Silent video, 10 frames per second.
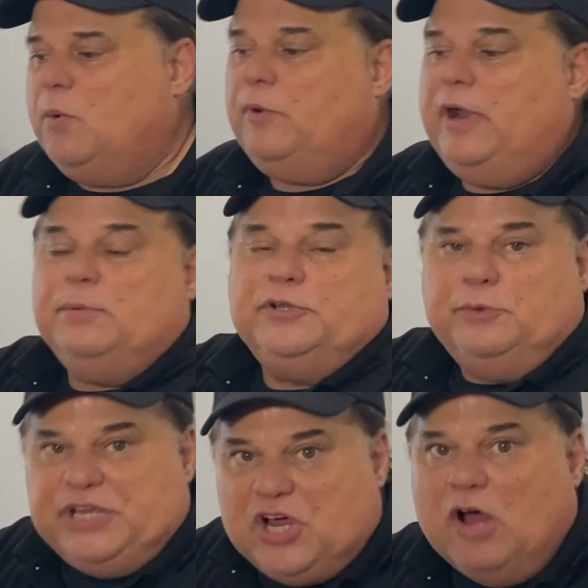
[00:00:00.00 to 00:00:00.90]
we're able to
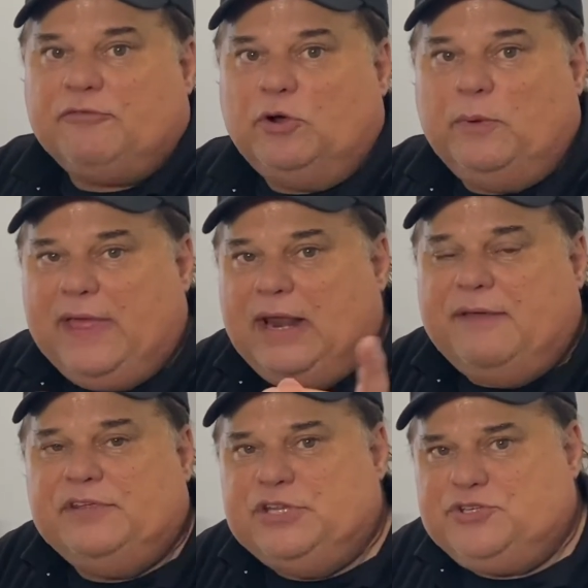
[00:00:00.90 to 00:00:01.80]
recover without
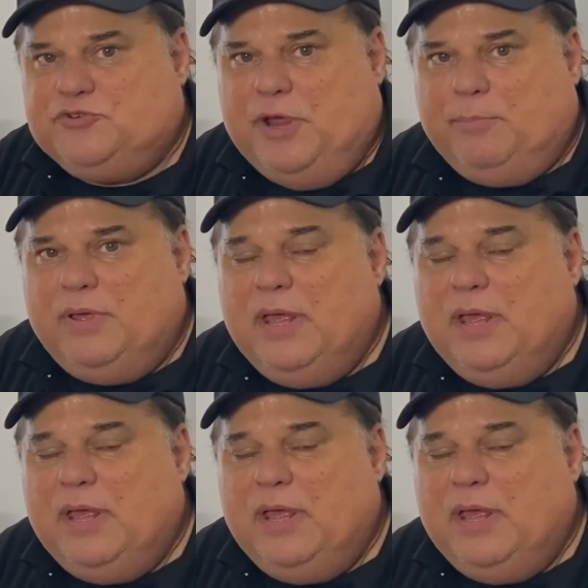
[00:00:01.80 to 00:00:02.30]
having to strip.